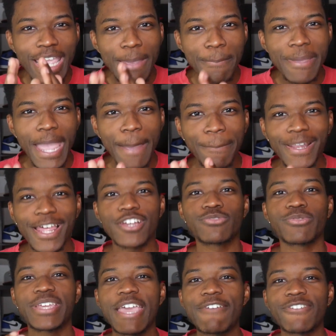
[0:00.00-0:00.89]
NBA
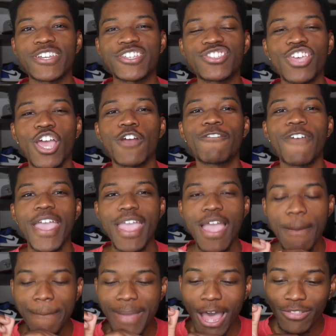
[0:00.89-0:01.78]
players were given a survey
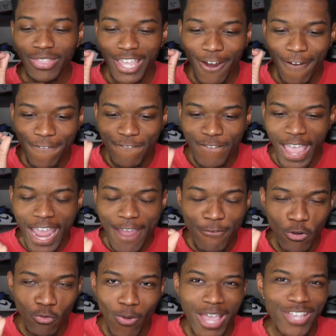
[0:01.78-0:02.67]
about their
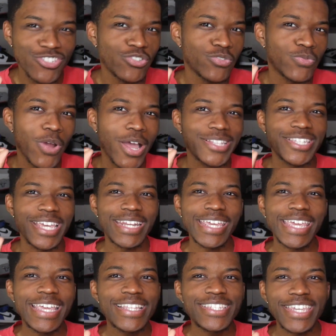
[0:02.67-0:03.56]
favorite restaurants
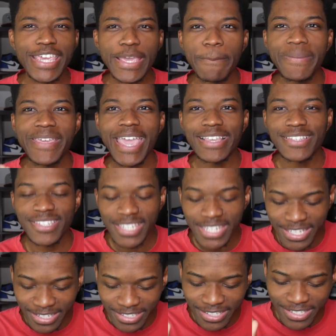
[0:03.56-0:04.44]
in each
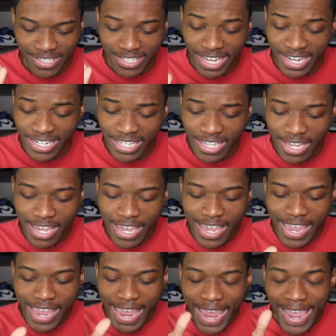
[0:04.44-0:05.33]
NBA city,
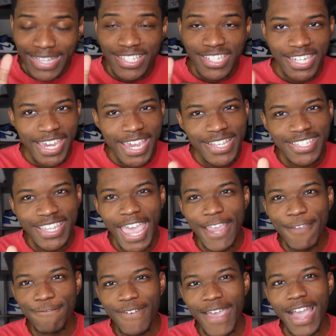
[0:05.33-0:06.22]
and
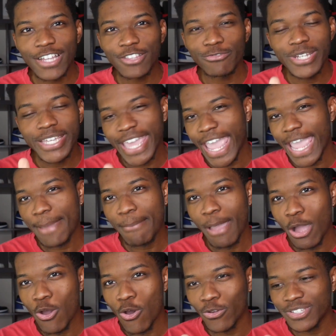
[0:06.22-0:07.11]
Cheesecake Factory
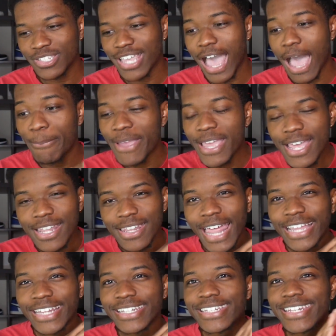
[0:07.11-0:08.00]
came out on top
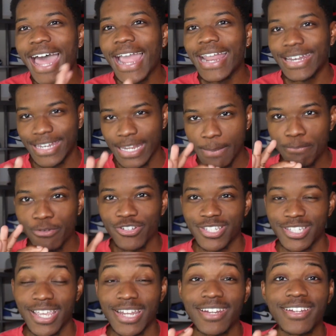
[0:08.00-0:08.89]
like
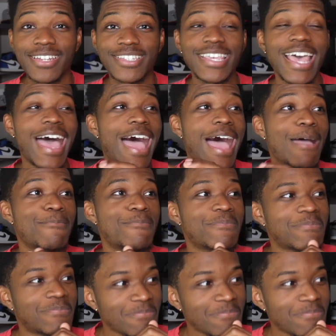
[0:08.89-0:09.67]
90% of the time.